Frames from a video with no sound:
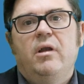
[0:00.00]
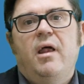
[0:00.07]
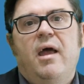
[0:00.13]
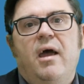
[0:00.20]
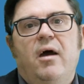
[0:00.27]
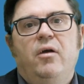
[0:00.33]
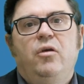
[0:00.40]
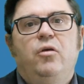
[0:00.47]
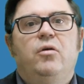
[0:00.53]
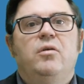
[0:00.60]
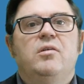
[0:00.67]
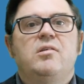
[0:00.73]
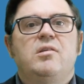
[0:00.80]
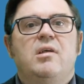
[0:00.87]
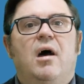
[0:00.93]
how you
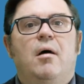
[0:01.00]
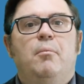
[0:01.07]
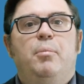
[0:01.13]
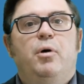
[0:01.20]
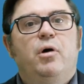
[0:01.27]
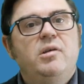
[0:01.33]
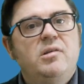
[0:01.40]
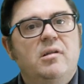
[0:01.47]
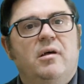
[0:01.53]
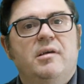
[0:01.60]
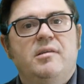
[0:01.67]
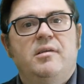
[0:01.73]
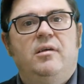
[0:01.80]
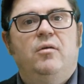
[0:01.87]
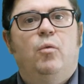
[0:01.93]
can start
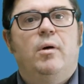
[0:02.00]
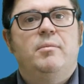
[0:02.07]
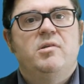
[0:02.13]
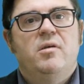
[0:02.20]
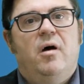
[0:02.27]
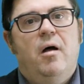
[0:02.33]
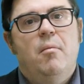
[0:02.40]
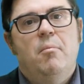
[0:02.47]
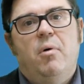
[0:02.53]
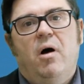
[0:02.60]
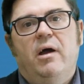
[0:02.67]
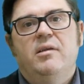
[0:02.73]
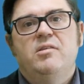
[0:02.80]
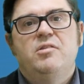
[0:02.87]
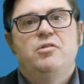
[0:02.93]
personalizing your website
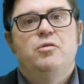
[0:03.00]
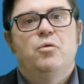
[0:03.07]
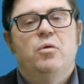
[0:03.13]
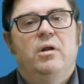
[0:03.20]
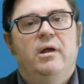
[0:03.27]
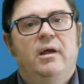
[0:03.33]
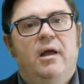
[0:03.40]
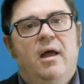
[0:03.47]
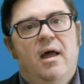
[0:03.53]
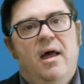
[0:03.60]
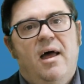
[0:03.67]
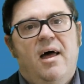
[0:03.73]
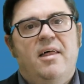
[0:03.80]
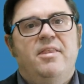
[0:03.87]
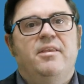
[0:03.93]
by installing
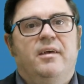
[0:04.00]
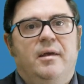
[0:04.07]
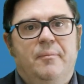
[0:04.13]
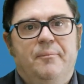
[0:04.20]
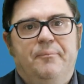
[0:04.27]
a theme.